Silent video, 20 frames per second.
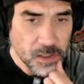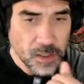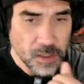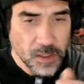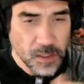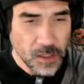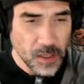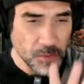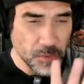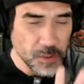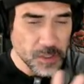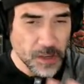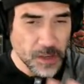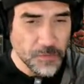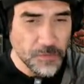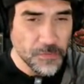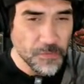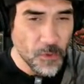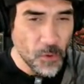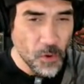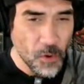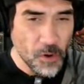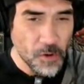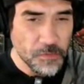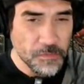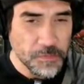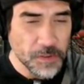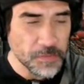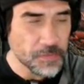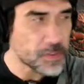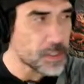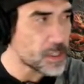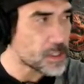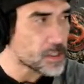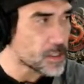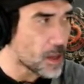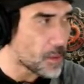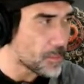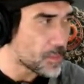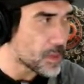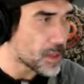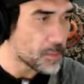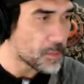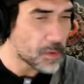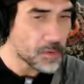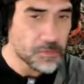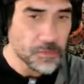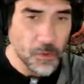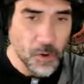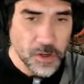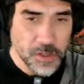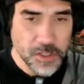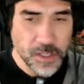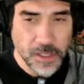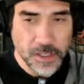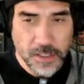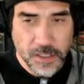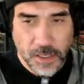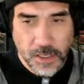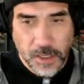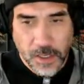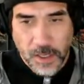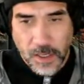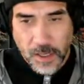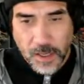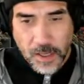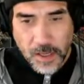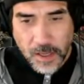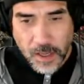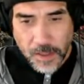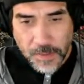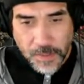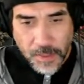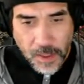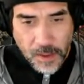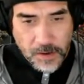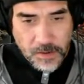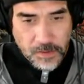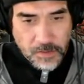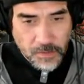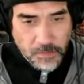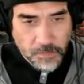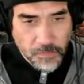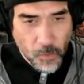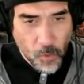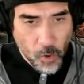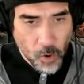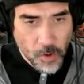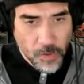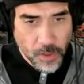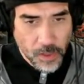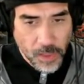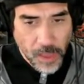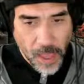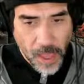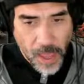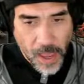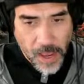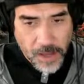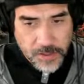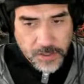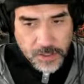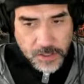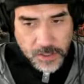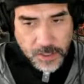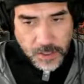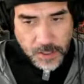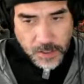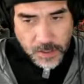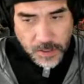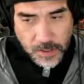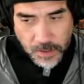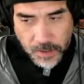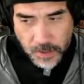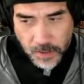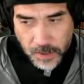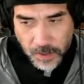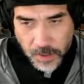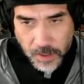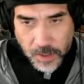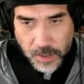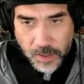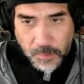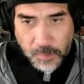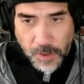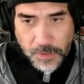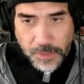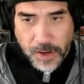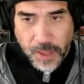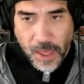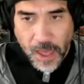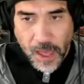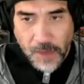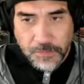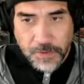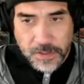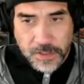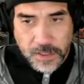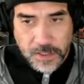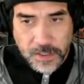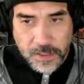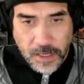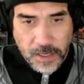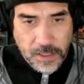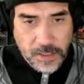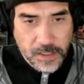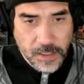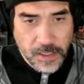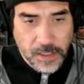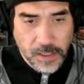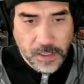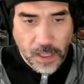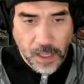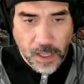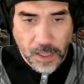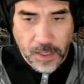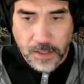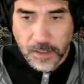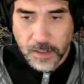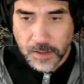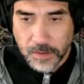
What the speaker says: It was like 450 something, but 460. And then for the last month and a half, it's a steady decline